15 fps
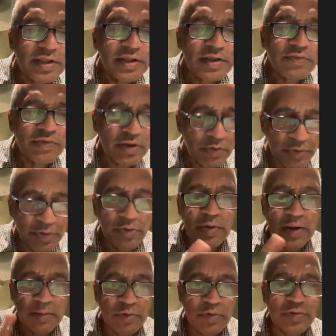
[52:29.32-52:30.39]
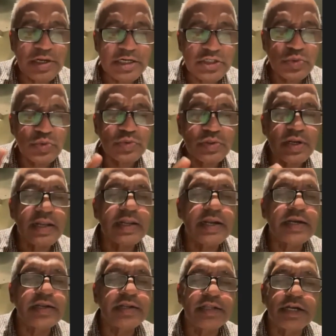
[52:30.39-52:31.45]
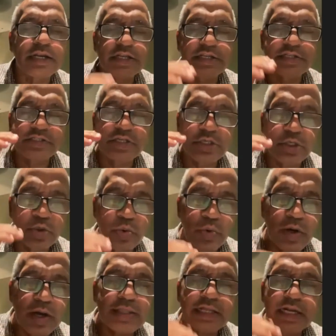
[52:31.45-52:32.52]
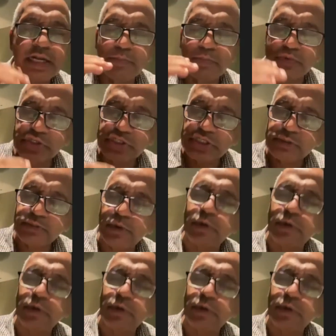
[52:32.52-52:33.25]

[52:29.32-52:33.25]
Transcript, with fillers: we are going to come to that sutra later that it is the yoga that pushes for